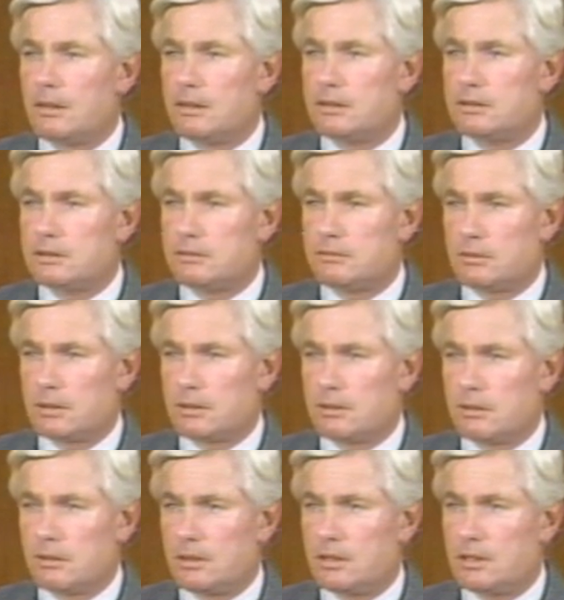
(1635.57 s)
that's
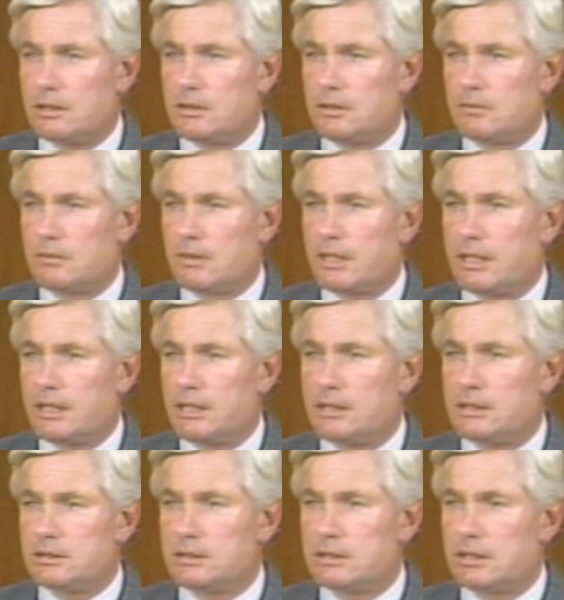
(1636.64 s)
recurrent in your
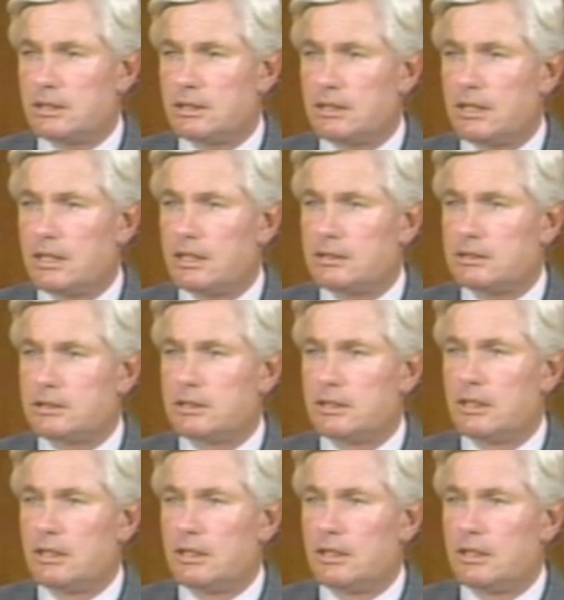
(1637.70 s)
writings, and that's